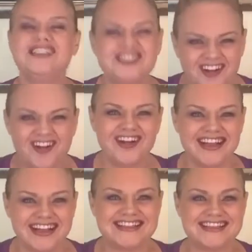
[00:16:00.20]
darn
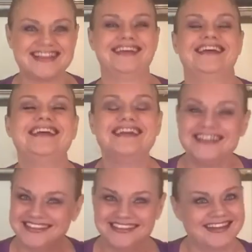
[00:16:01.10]
it.
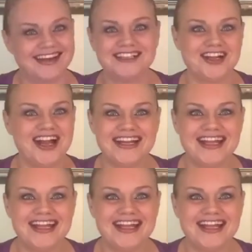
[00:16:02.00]
Gotta try it